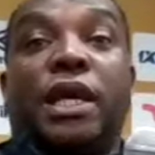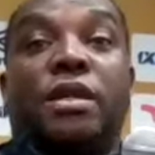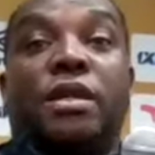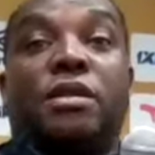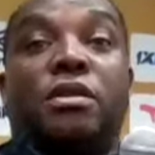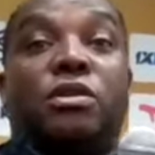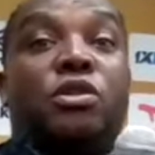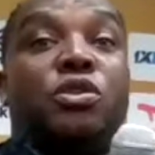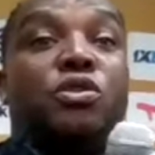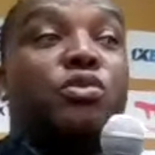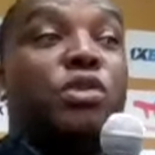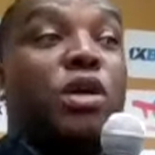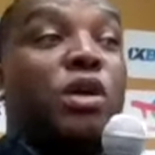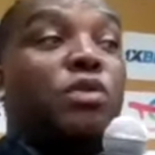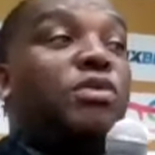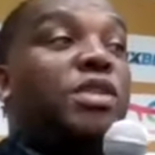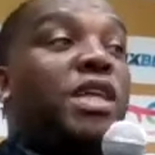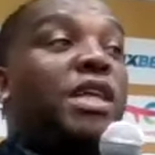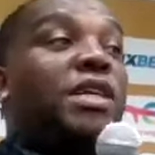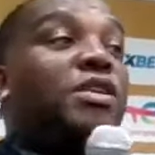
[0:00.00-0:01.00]
and you
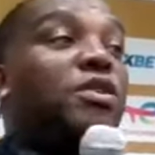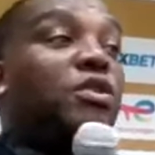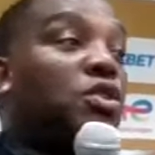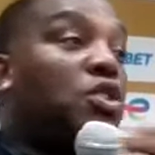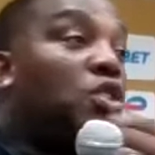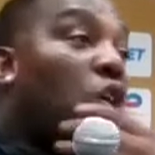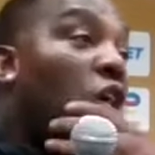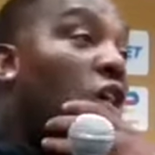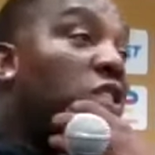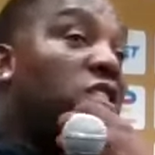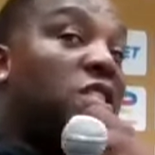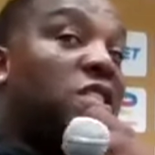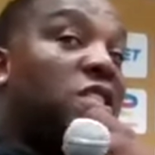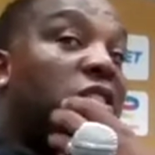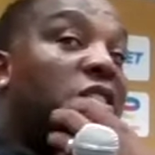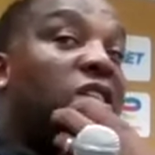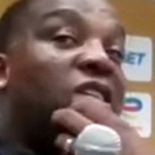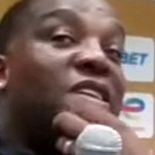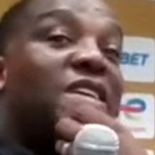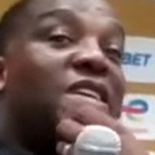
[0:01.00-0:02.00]
don't take your
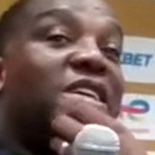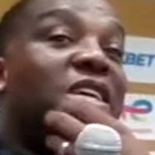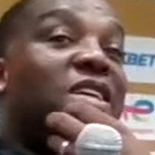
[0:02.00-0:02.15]
chances